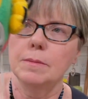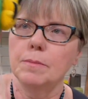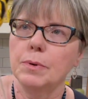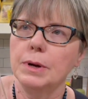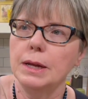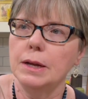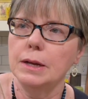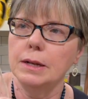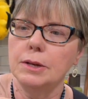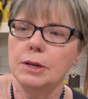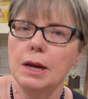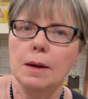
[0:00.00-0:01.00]
in pretty good
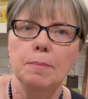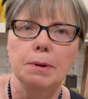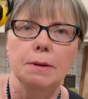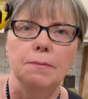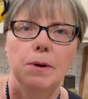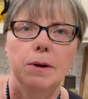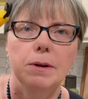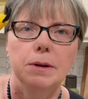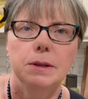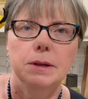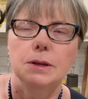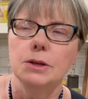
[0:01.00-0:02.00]
shape as far as
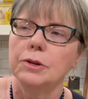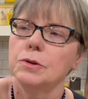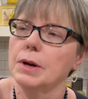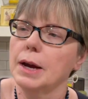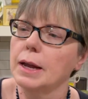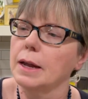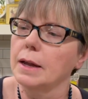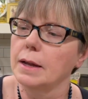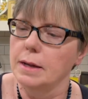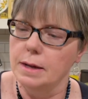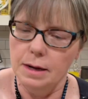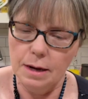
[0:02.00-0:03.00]
the string.
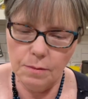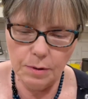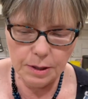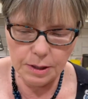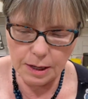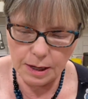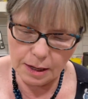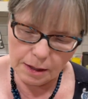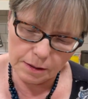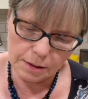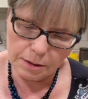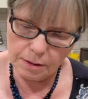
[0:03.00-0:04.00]
I wished I
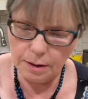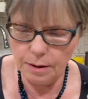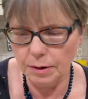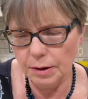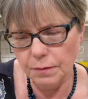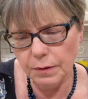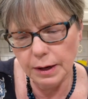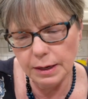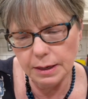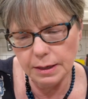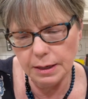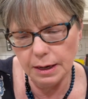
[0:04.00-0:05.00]
could find
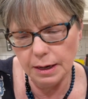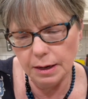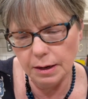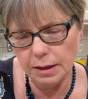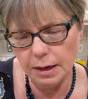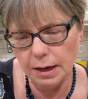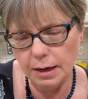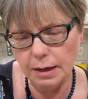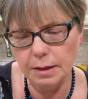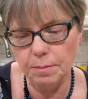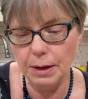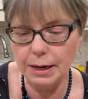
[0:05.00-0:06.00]
a date on that.
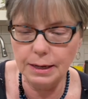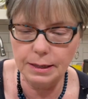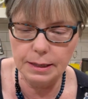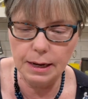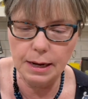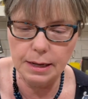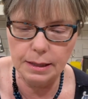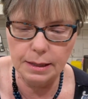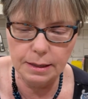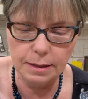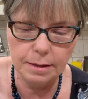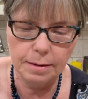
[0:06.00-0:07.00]
It's made in
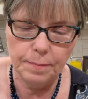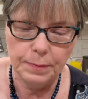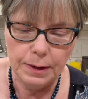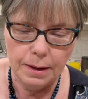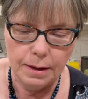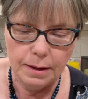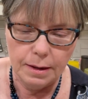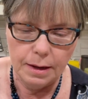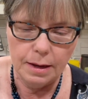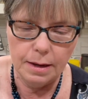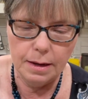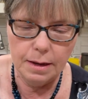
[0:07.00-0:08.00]
Thailand
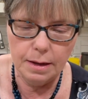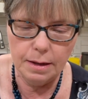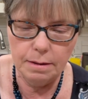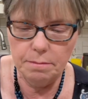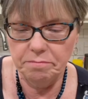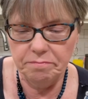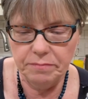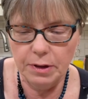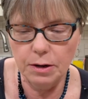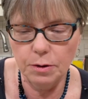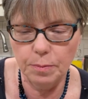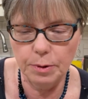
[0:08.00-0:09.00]
and
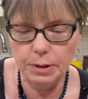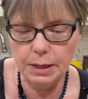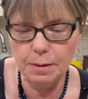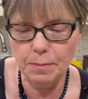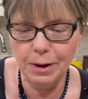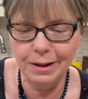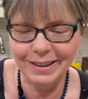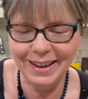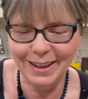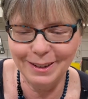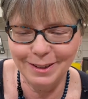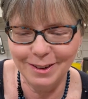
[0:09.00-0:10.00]
100%
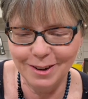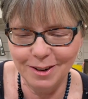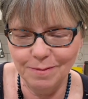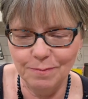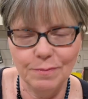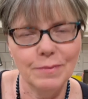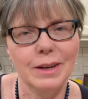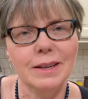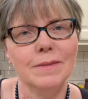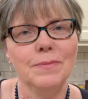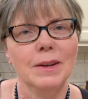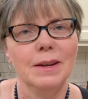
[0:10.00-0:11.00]
polyester, but
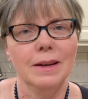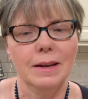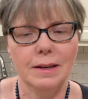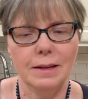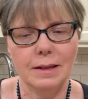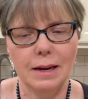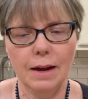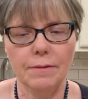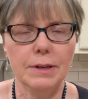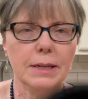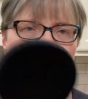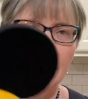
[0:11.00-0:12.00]
it doesn't have a
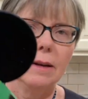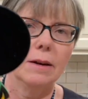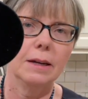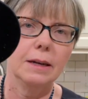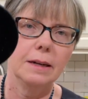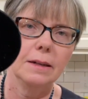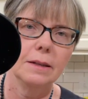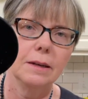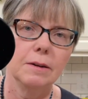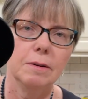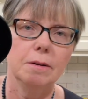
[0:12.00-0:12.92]
date on it. So